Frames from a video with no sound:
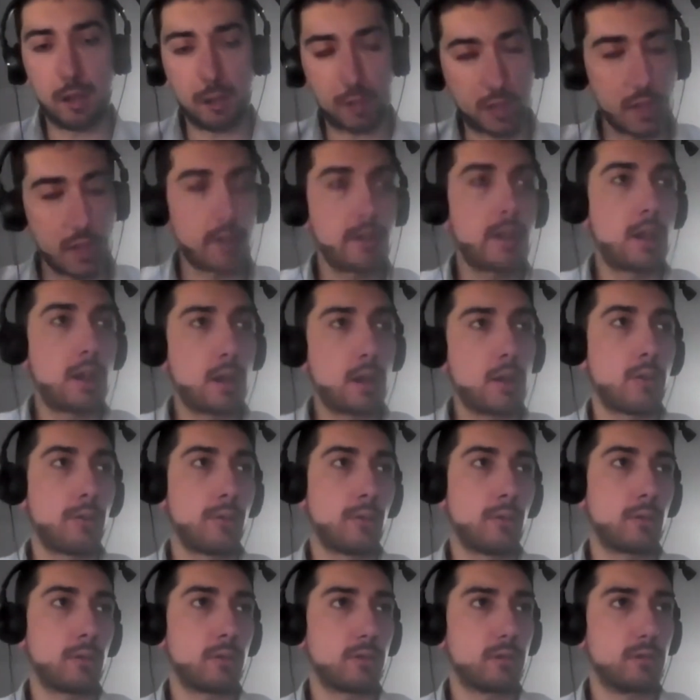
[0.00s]
kernel
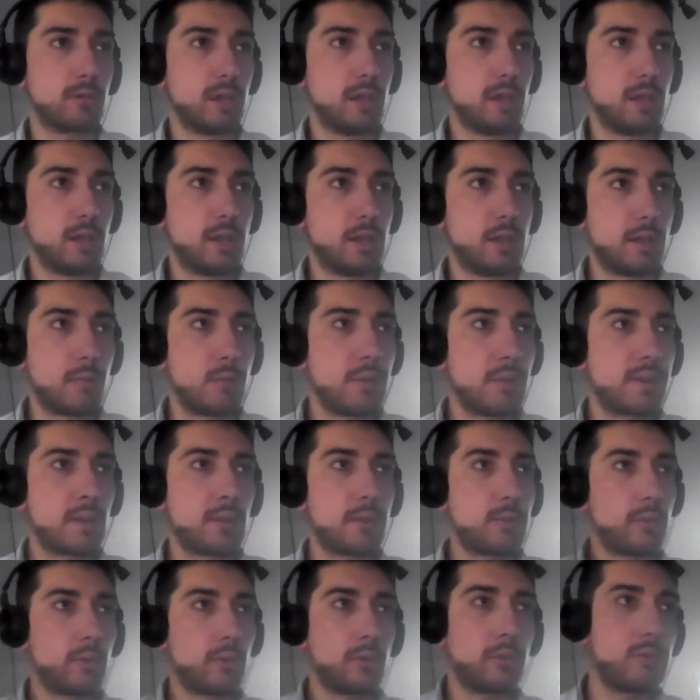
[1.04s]
level,
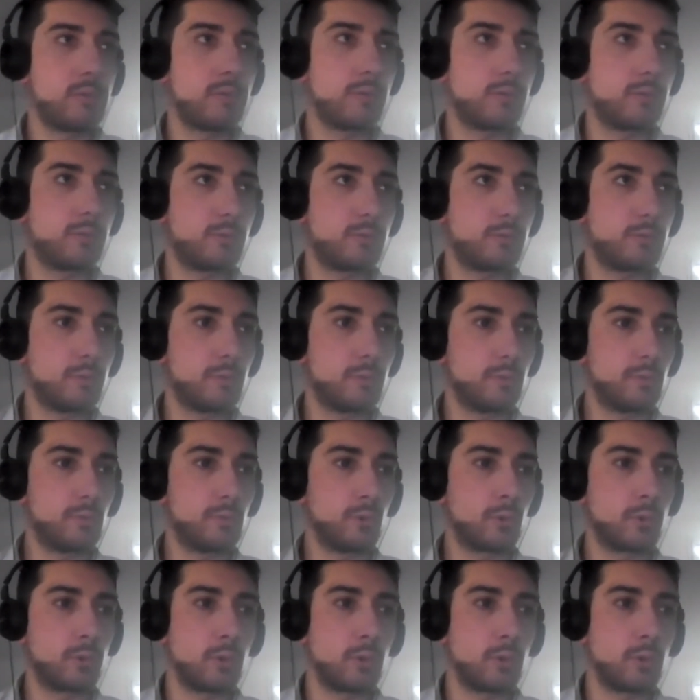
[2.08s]
whatever your